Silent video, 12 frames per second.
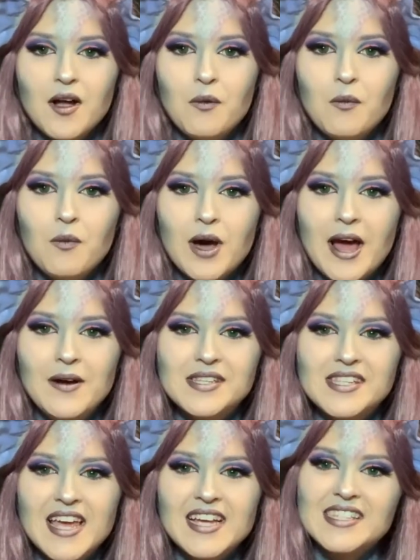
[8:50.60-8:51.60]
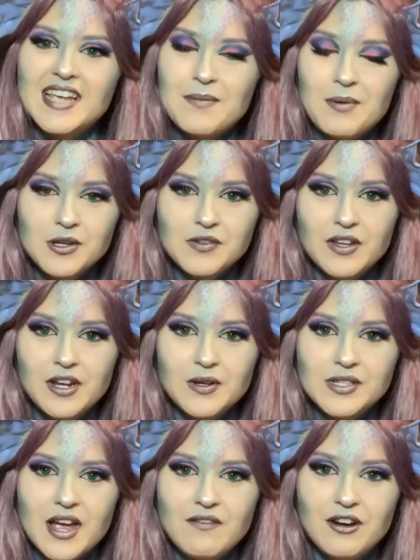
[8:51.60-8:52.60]
What I was saying is I post
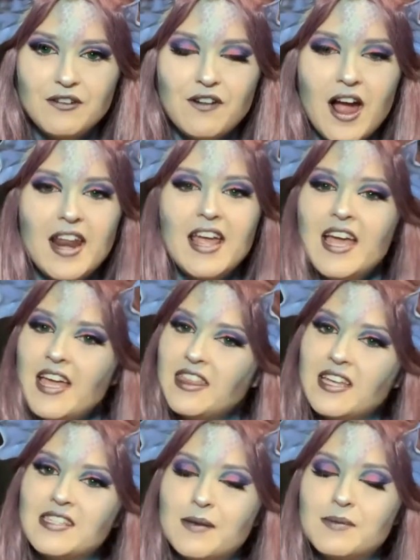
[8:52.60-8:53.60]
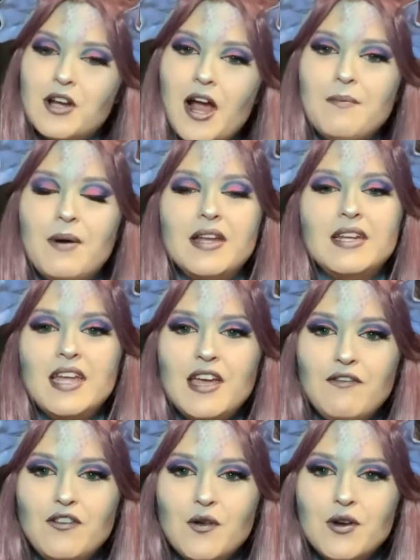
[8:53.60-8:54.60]
videos every Friday. Hit that subscribe button
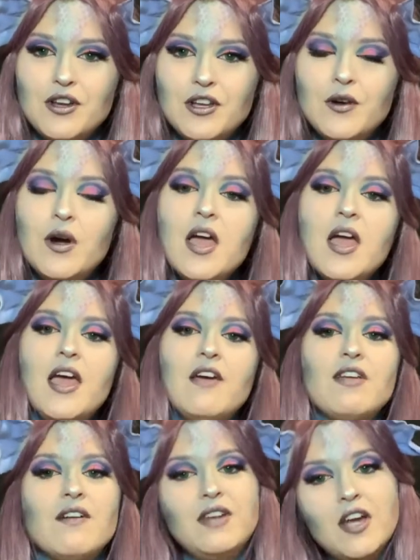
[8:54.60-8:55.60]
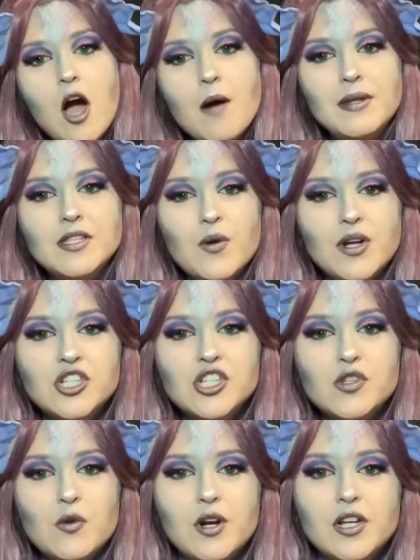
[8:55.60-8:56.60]
if you are new. If you have any comments,
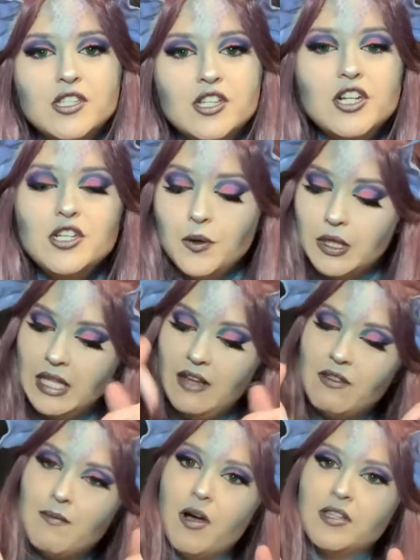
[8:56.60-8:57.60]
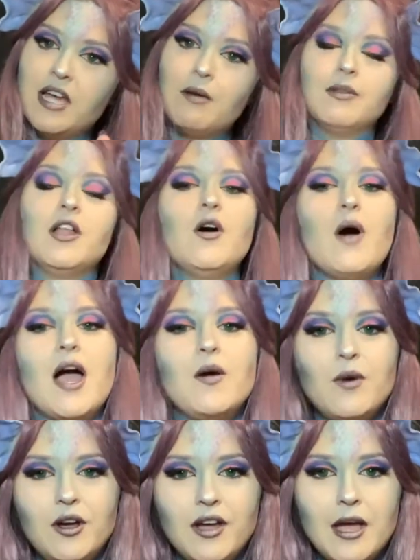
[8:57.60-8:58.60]
questions, or concern, you can leave them all down below. I
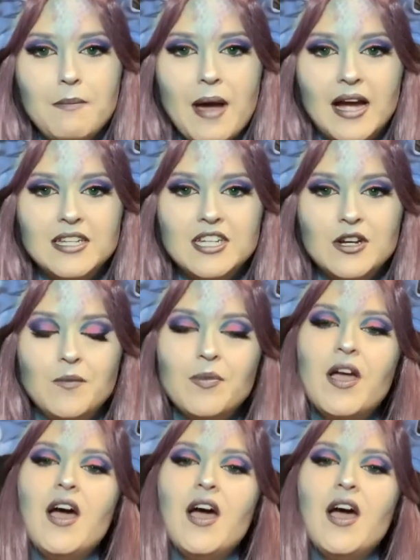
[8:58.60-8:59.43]
will get back to you.